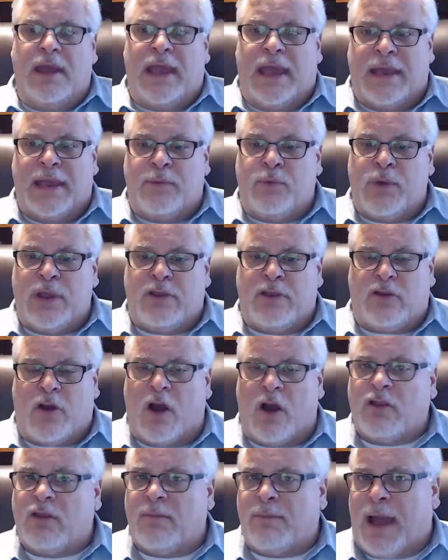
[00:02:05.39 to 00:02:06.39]
And we
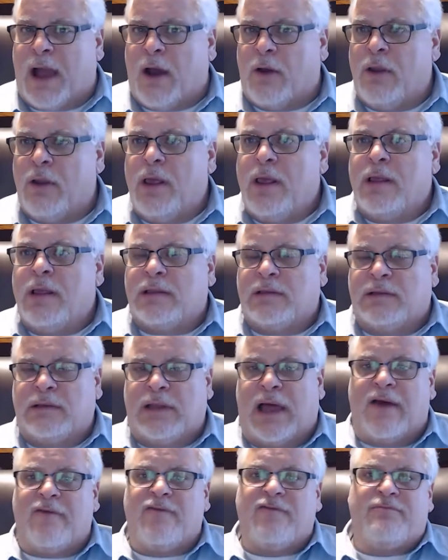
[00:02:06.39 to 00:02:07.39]
talked about
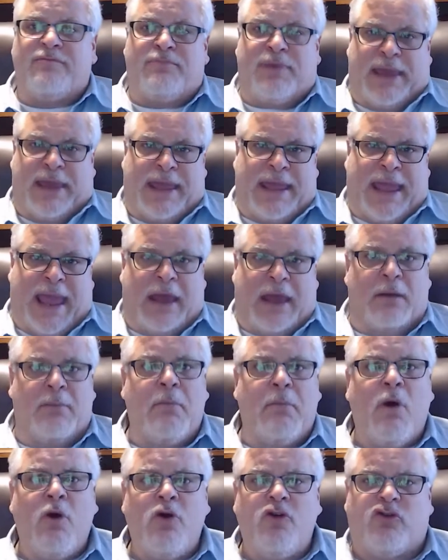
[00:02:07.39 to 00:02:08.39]
love being an
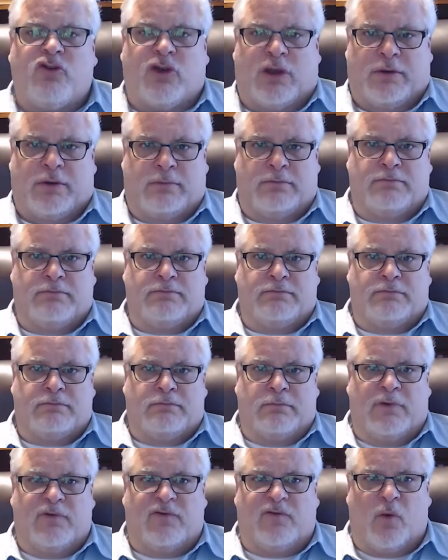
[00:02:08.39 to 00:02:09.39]
emotion
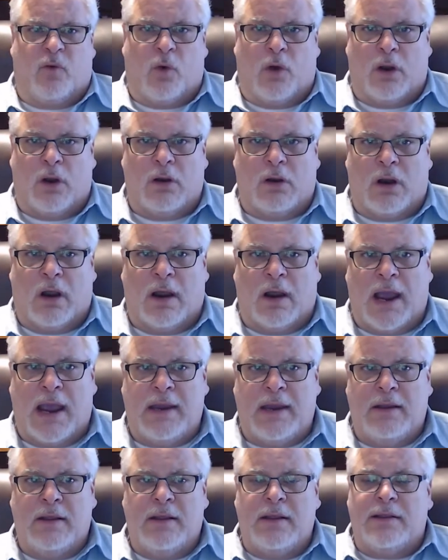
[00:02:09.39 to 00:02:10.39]
before, all
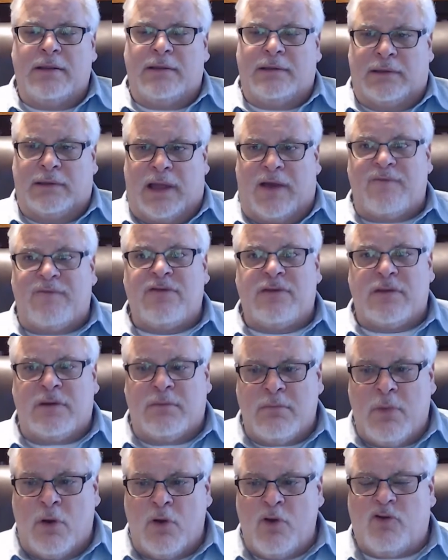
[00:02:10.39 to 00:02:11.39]
right? Love is an
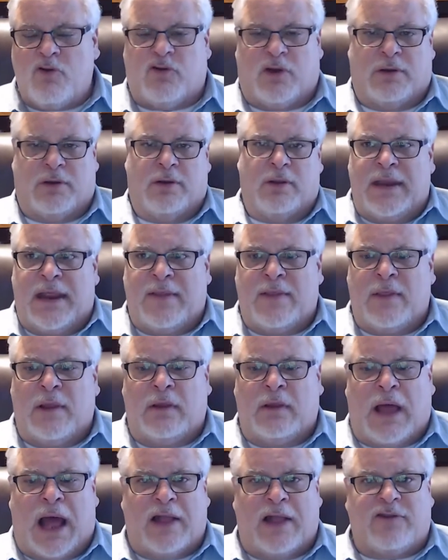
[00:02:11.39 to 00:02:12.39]
emotion. And the
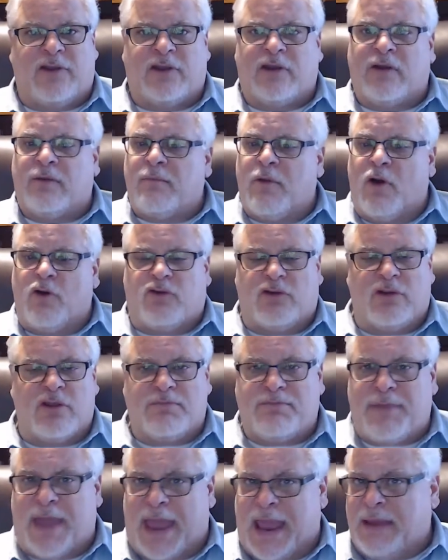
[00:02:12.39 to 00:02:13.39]
logic of emotion
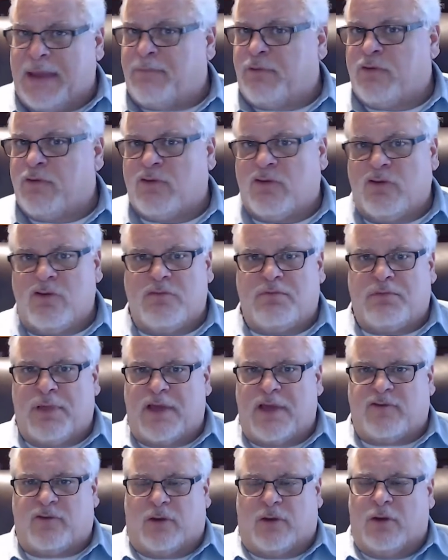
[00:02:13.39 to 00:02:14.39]
is pain pursues
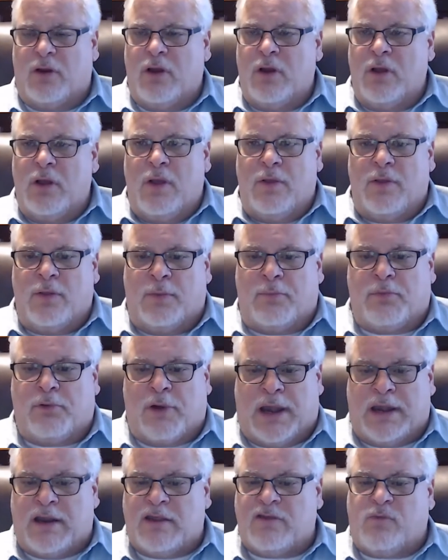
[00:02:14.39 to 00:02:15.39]
pleasure. The
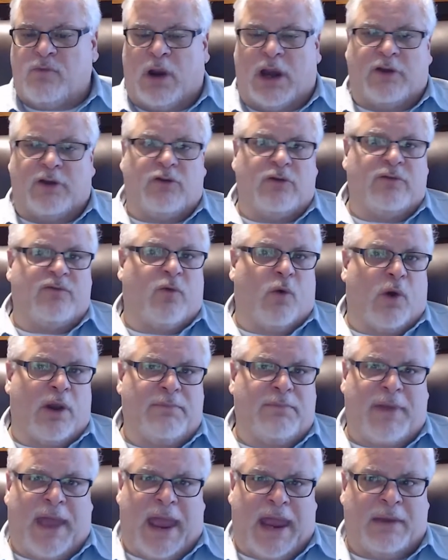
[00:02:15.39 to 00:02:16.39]
brain is wired to
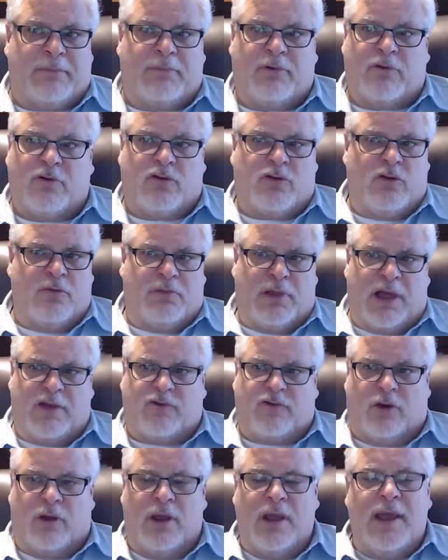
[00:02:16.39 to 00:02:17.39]
avoid pain and pursue
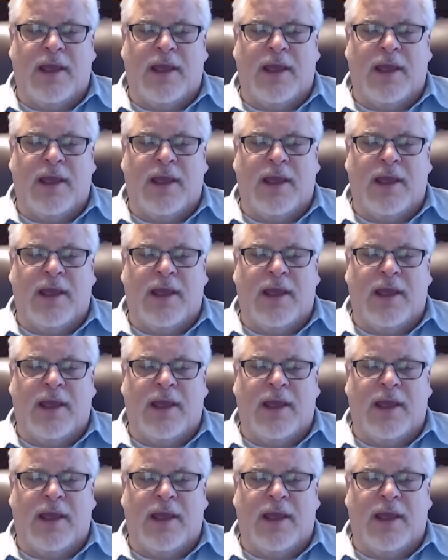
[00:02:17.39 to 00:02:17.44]
pleasure.